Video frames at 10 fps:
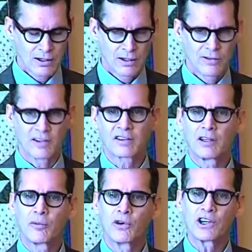this
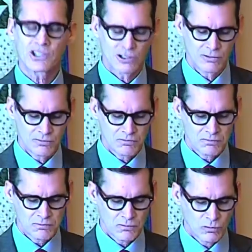liberation
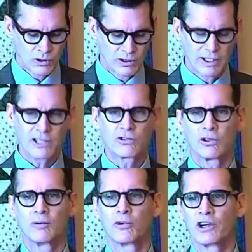would lead to a
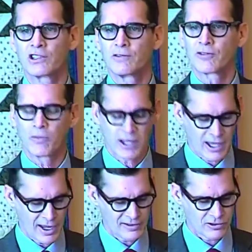liberation from the
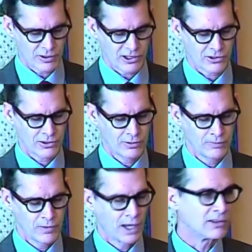caste structure
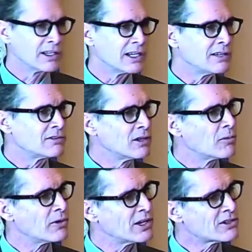and lead
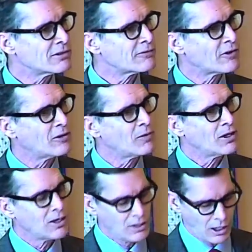liberation from
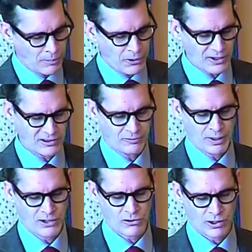oppressive
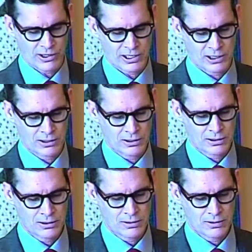patriarchy.
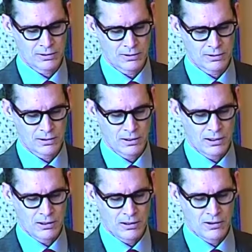
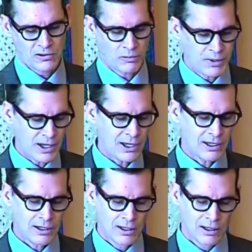So
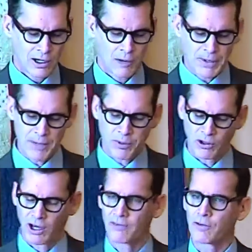being a people
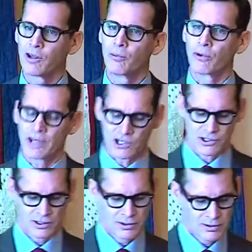of liberation